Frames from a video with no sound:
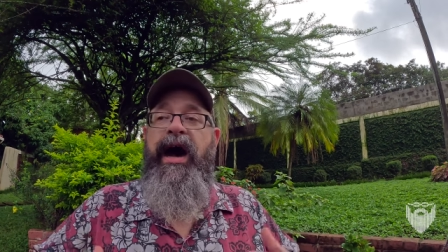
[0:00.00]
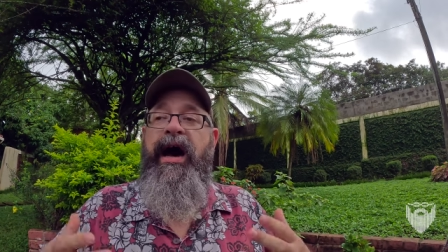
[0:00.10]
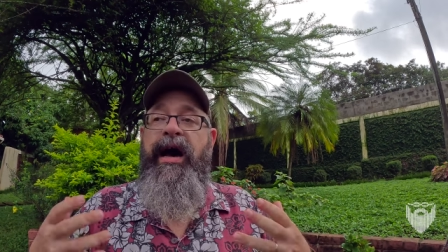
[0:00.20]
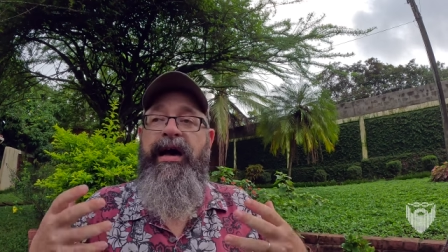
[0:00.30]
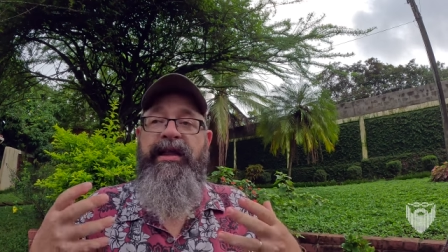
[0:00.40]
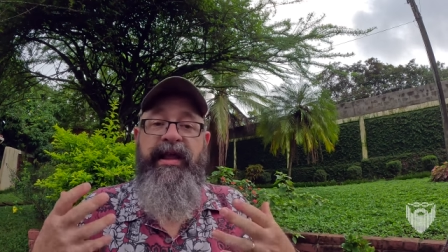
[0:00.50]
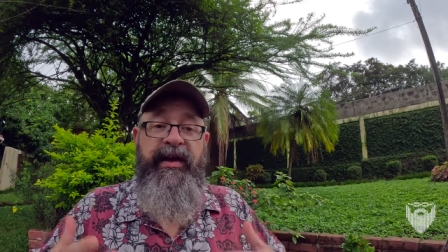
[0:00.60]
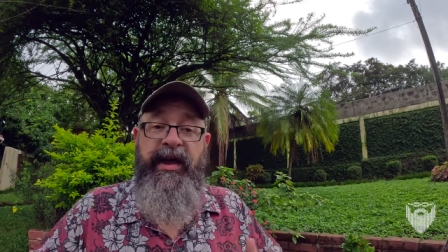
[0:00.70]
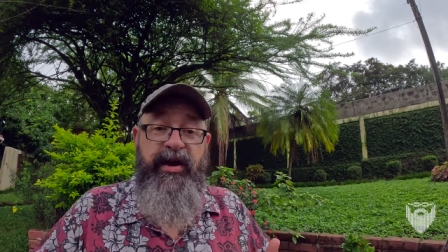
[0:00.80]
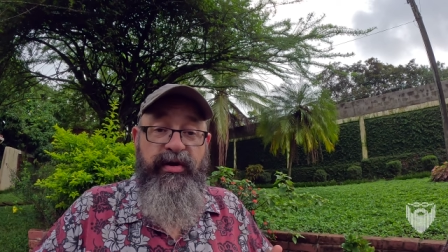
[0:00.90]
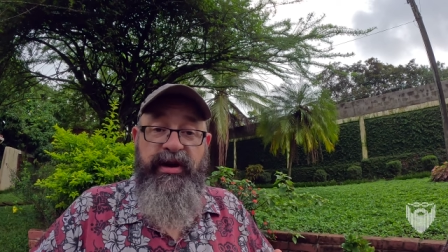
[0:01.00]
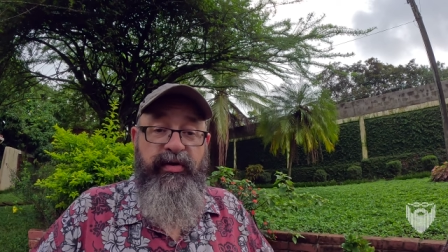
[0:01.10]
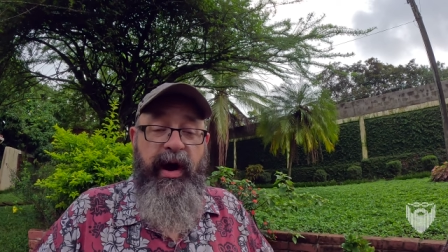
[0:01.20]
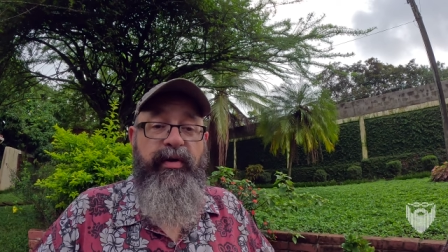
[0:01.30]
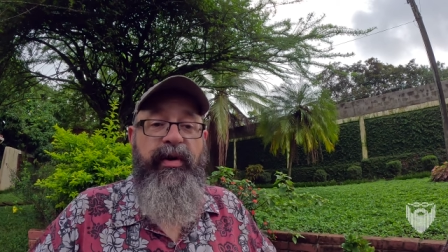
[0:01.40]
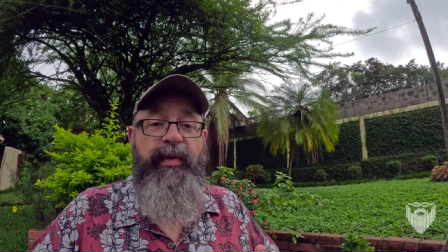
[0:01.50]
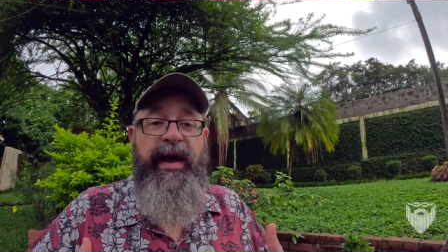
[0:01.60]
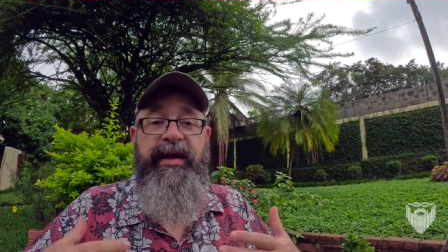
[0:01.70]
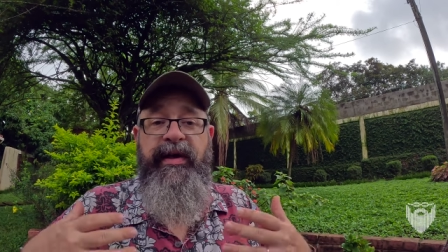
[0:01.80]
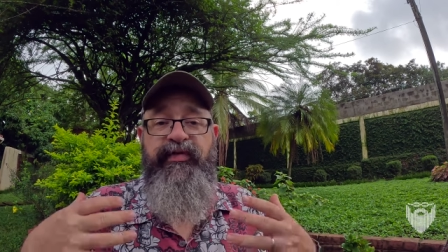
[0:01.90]
Uh, here in Nicaragua,
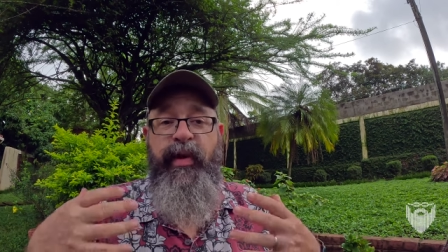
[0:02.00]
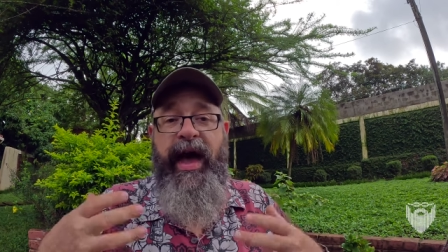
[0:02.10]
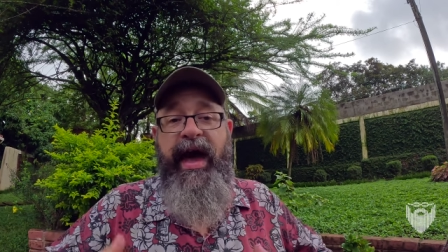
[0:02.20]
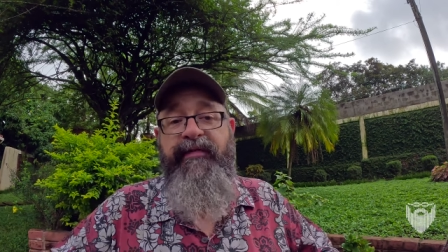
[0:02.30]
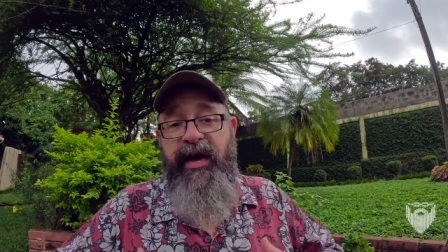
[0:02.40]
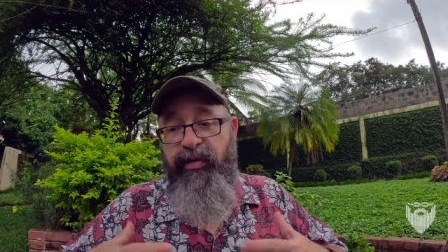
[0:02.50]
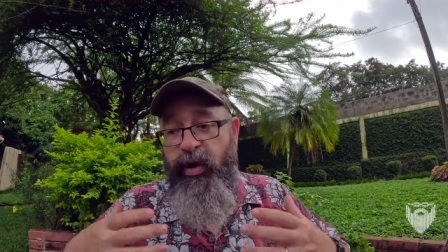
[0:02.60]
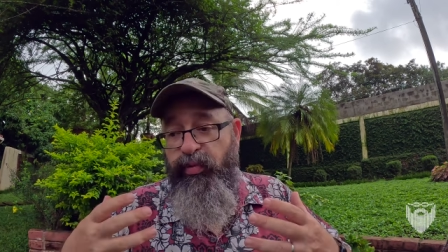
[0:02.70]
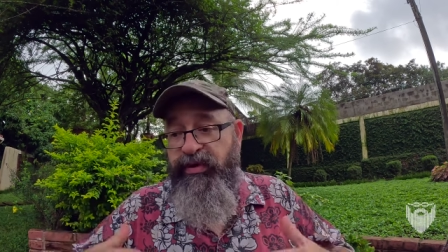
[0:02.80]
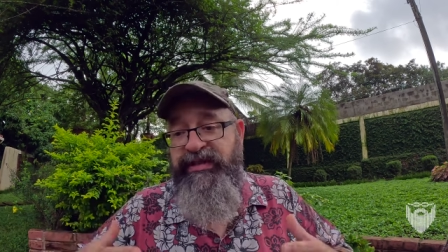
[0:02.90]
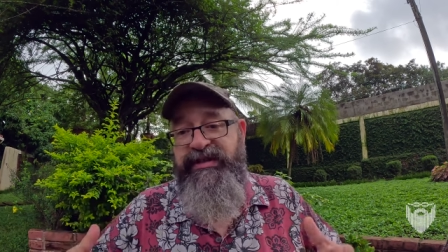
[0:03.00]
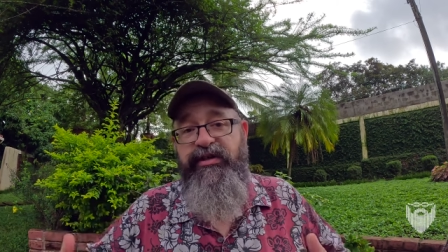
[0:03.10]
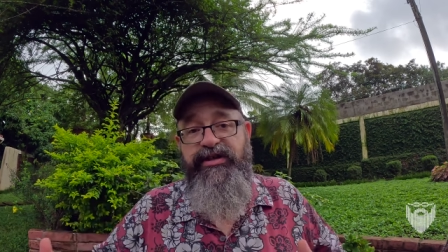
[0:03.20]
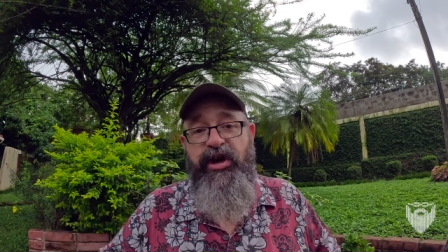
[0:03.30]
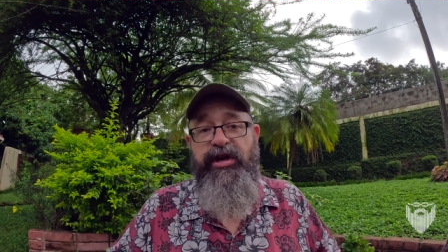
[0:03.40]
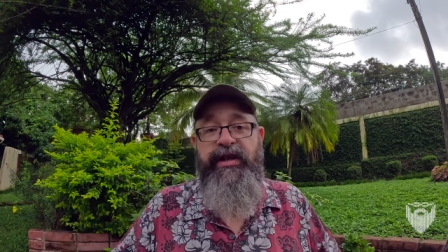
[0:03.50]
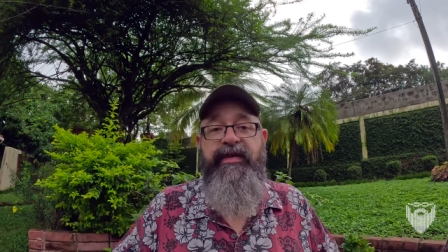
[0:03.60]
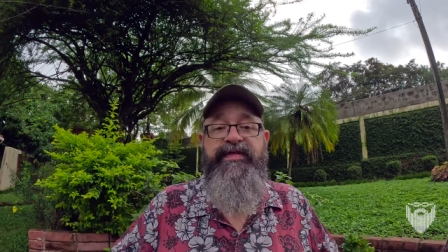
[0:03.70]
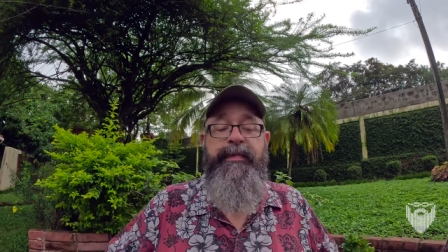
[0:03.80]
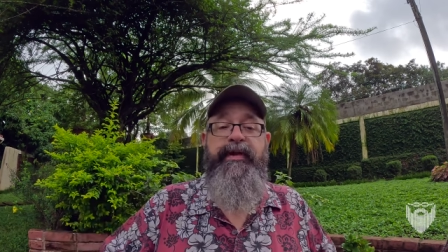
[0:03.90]
right? If you have a, a really serious
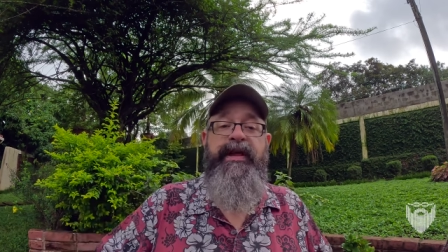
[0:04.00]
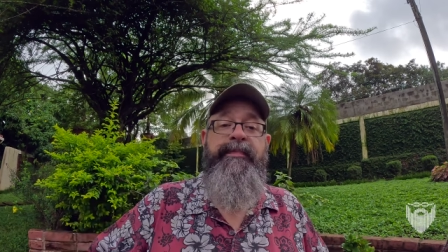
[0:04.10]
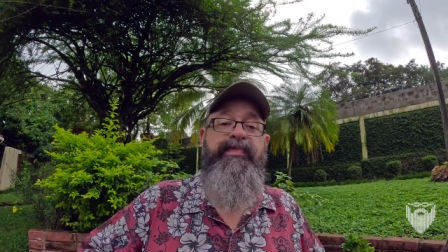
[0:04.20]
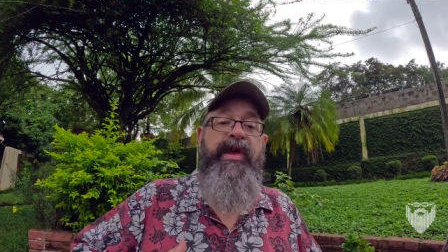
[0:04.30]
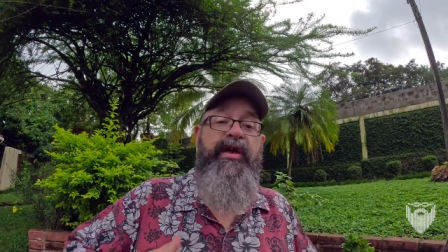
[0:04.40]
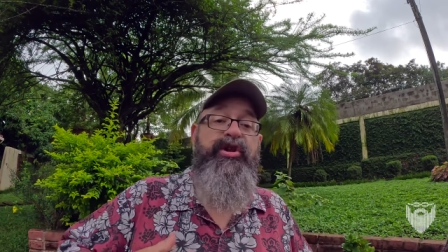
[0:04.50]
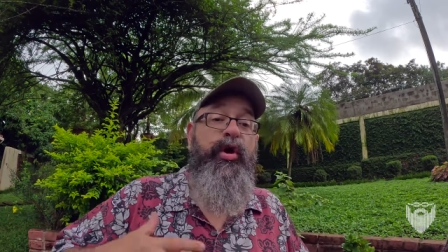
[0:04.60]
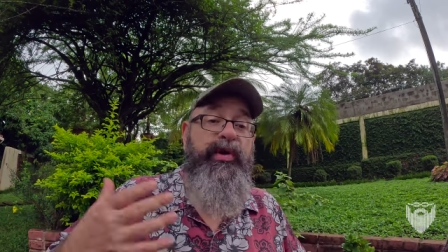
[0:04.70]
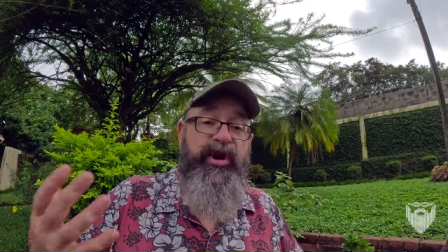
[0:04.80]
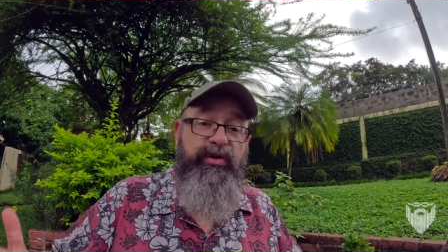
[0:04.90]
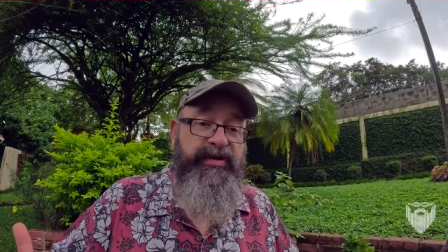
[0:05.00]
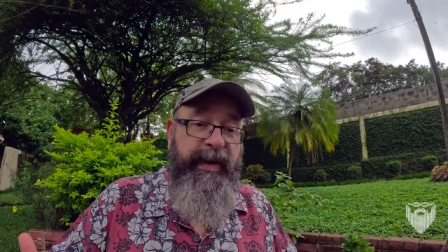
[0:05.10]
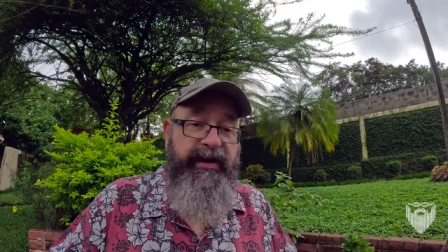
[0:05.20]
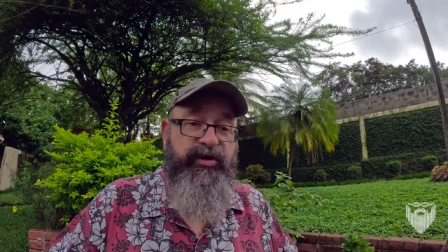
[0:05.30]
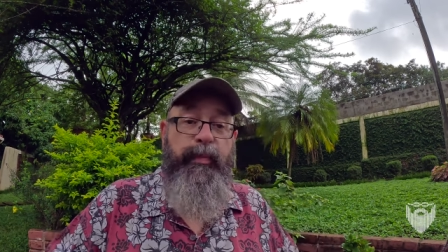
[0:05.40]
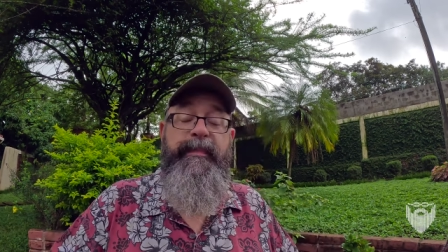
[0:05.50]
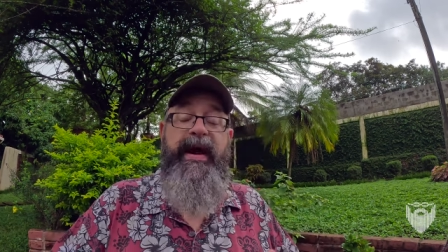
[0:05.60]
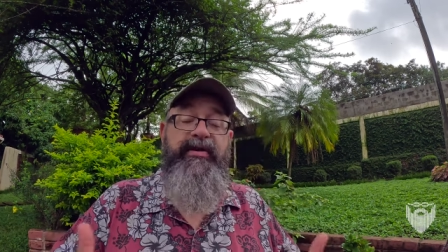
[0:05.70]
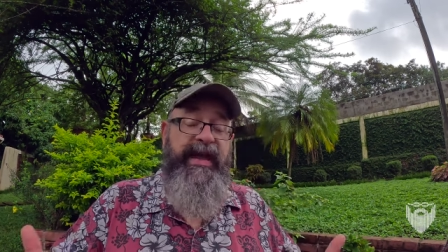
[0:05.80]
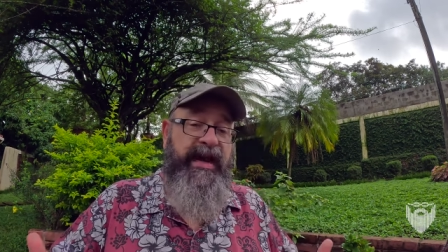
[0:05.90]
enclave, typically no one knows about it or
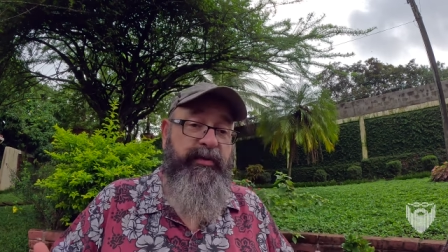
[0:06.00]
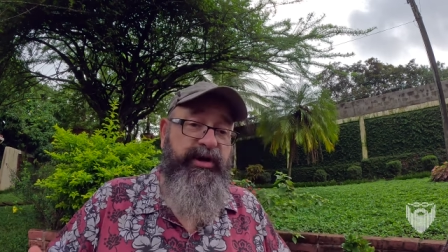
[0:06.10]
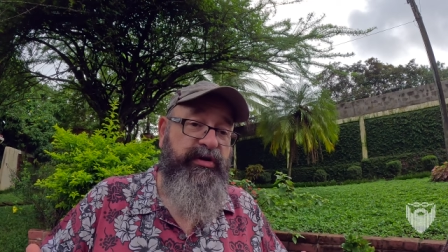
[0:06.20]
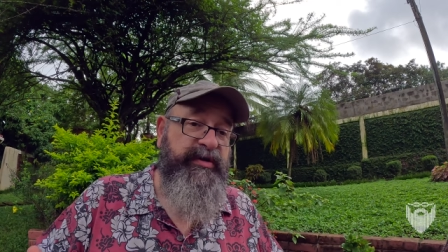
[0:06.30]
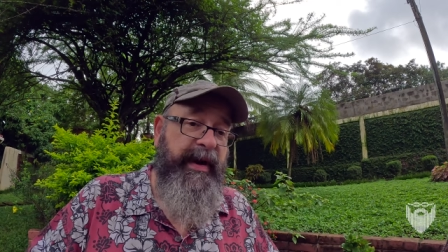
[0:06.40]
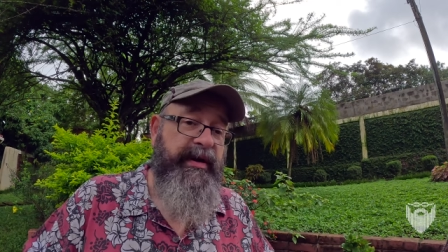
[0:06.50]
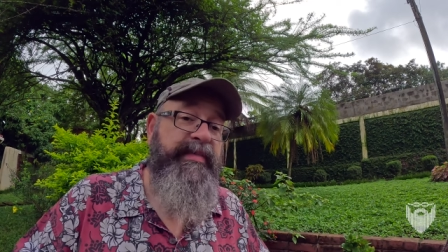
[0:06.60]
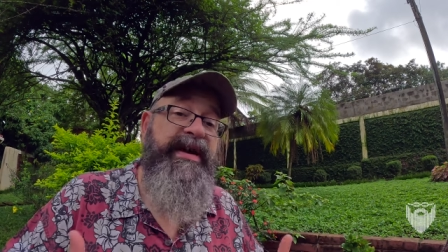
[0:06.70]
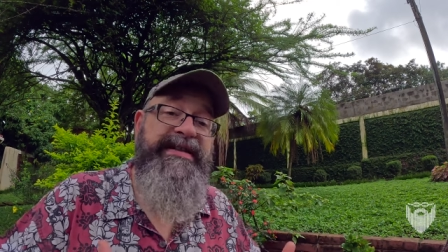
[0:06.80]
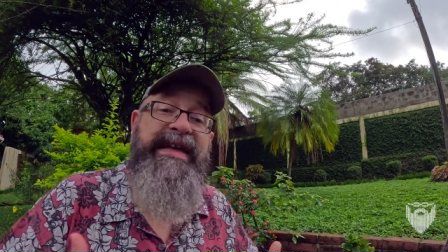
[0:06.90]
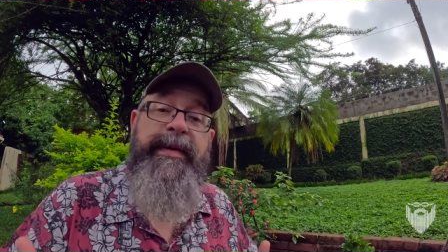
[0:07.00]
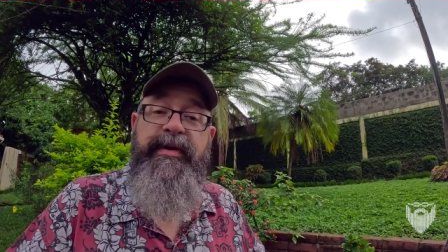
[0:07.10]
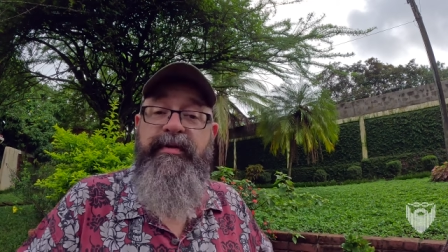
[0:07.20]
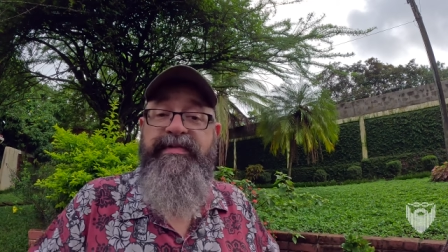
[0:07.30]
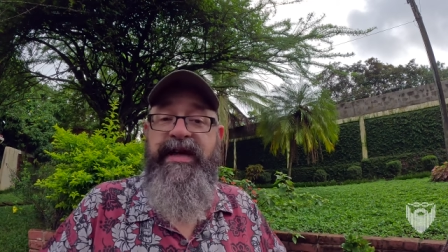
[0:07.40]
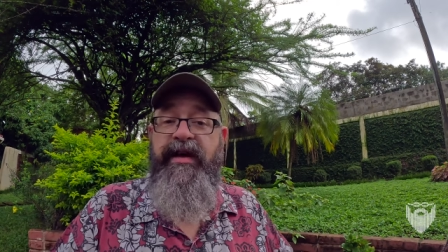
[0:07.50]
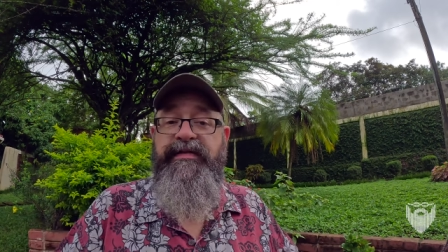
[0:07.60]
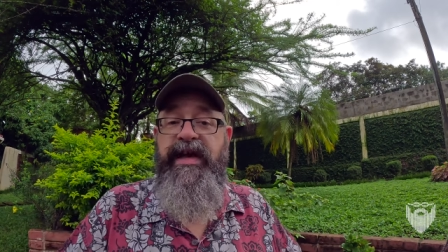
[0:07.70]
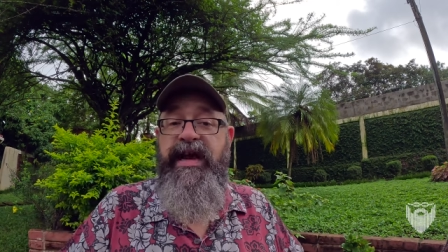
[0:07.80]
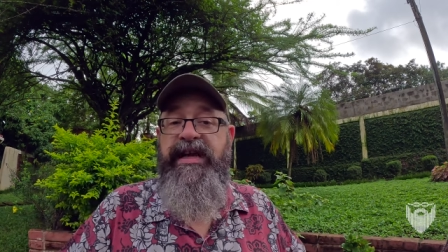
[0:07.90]
barely anyone knows about it because they keep to themselves.